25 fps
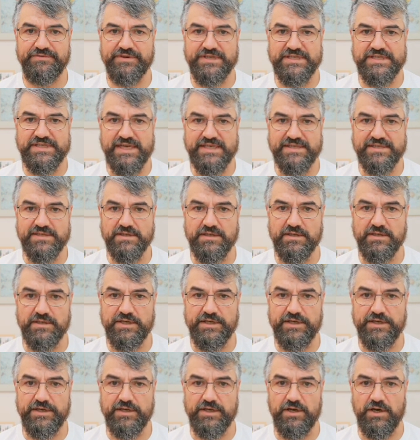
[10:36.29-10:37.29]
it as
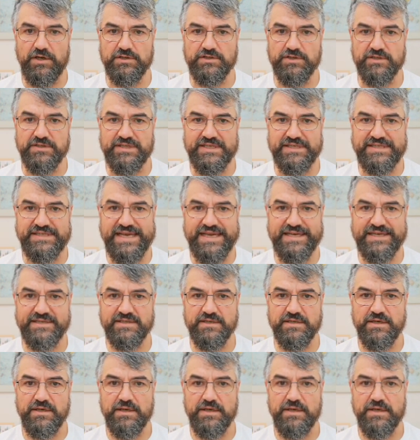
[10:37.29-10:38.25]
auto detect.